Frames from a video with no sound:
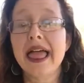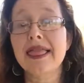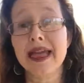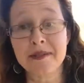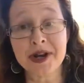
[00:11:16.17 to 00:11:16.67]

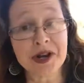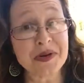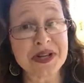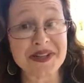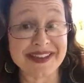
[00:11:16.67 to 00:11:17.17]
Let me know
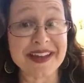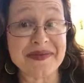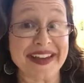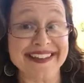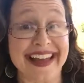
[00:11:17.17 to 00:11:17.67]
what you think
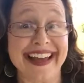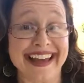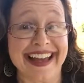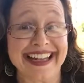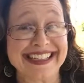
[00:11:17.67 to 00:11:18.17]
about that,
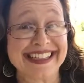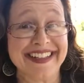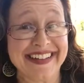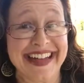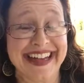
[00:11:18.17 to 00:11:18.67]
guys,
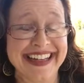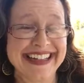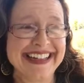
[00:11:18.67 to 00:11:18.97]
okay?